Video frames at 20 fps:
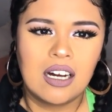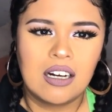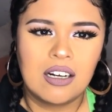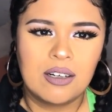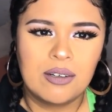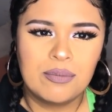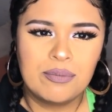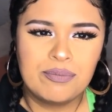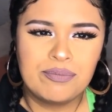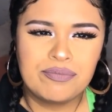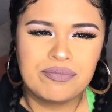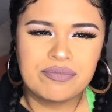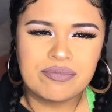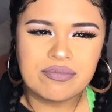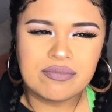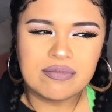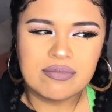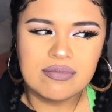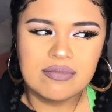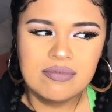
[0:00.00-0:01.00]

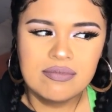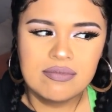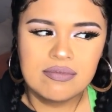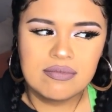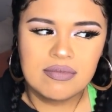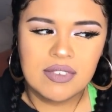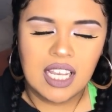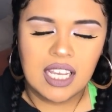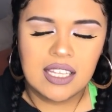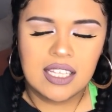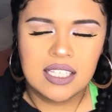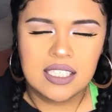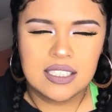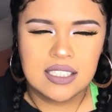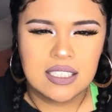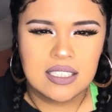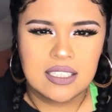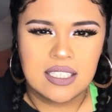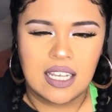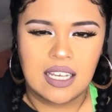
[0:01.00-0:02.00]
I think
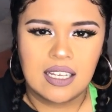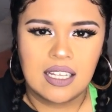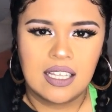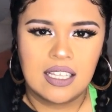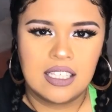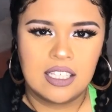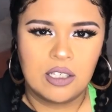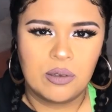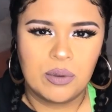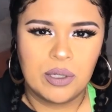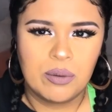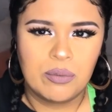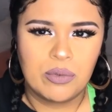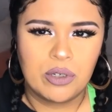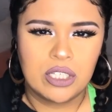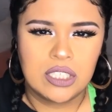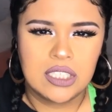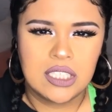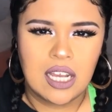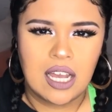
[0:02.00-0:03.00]
it's going to take a little bit
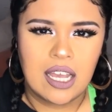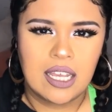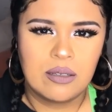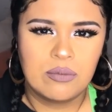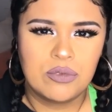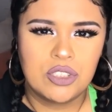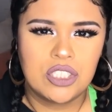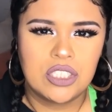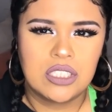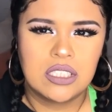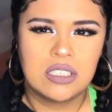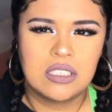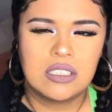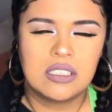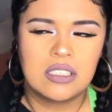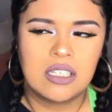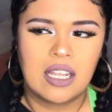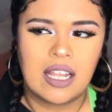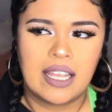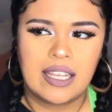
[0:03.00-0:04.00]
more time. Just
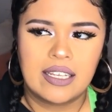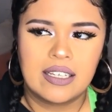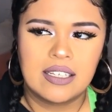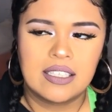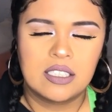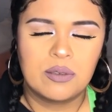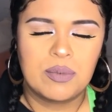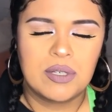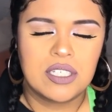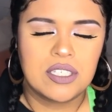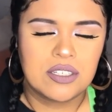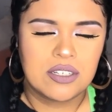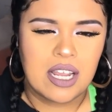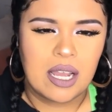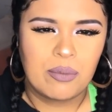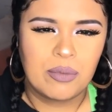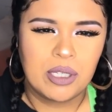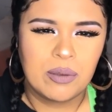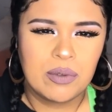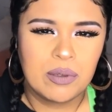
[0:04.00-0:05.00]
like, it depends on
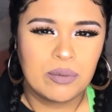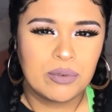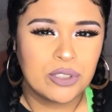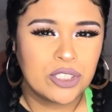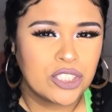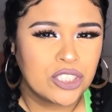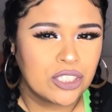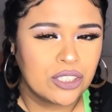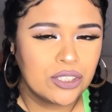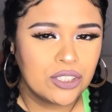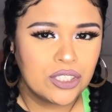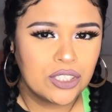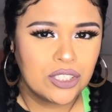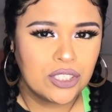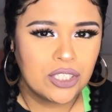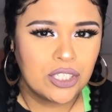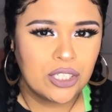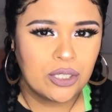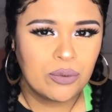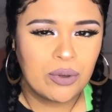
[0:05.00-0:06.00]
how many people search
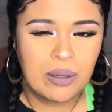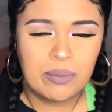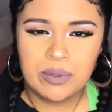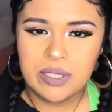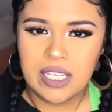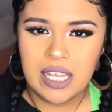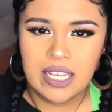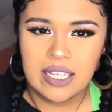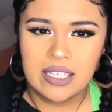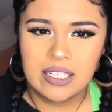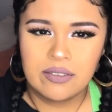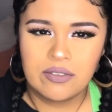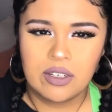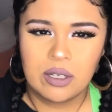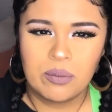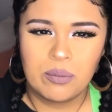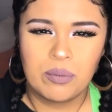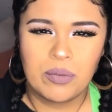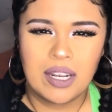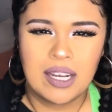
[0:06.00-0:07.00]
your website, if
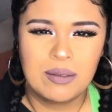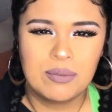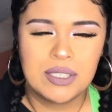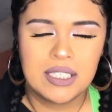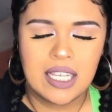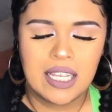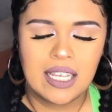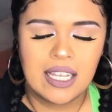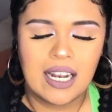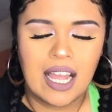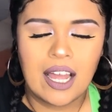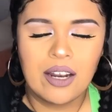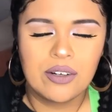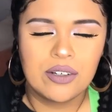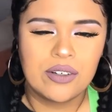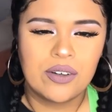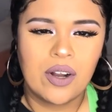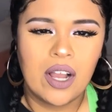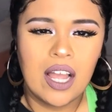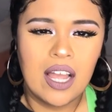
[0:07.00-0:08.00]
I'm not mistaken. I
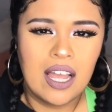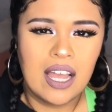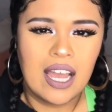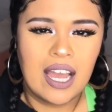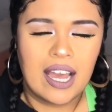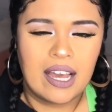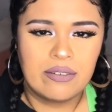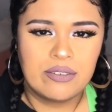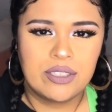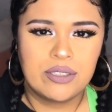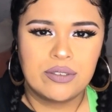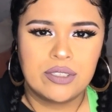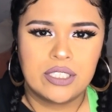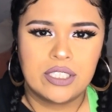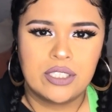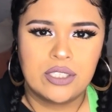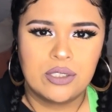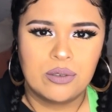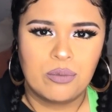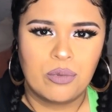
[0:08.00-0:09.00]
don't know. I have to
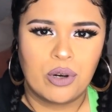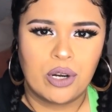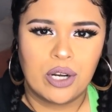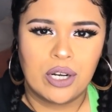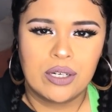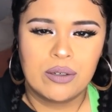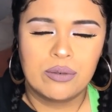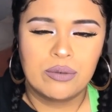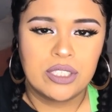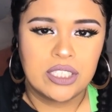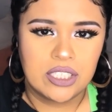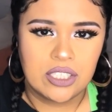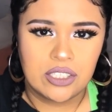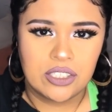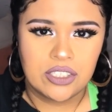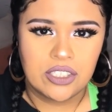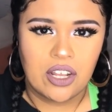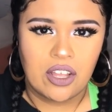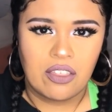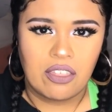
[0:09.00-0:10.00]
really do more
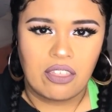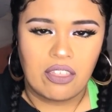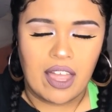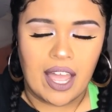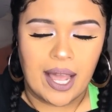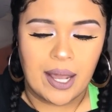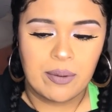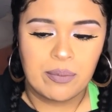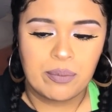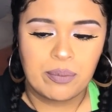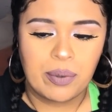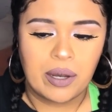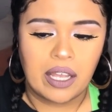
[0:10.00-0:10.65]
research on that.